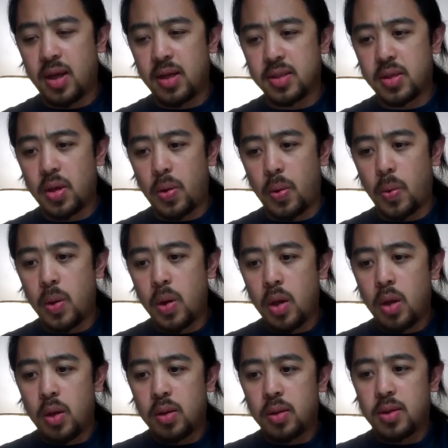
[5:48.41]
And so
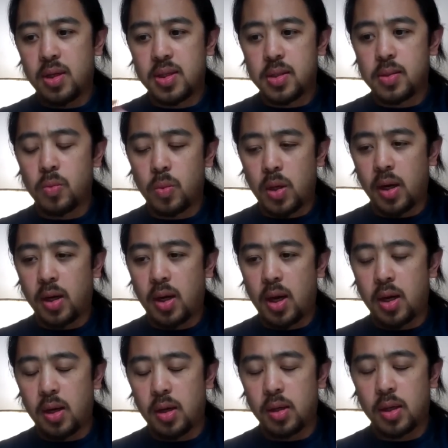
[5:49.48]
that's what I
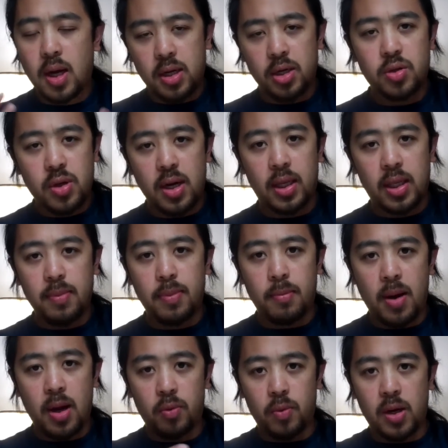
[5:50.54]
kind of try to keep in
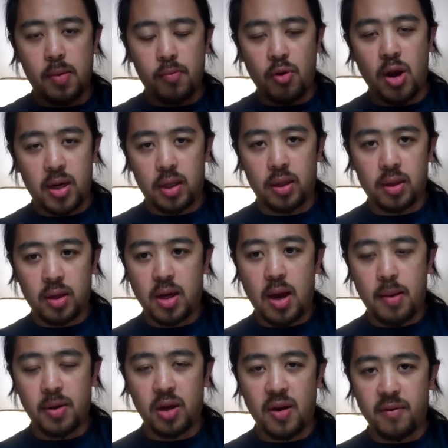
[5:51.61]
mind when I'm writing the
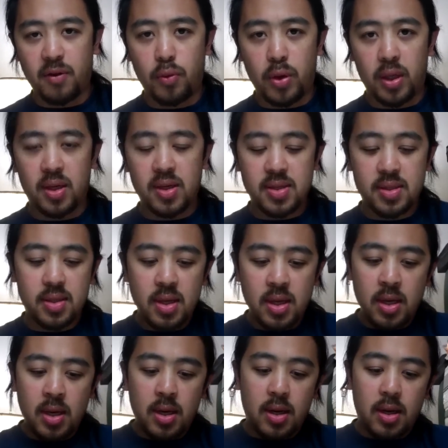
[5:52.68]
comic every week is,
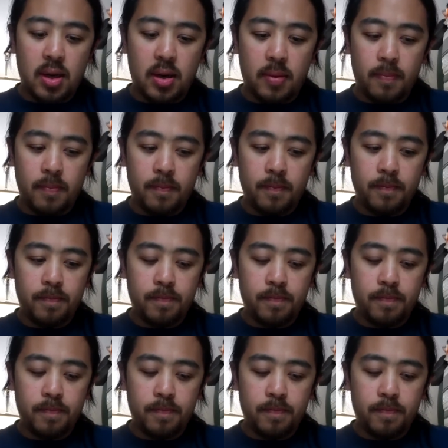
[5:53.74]
um,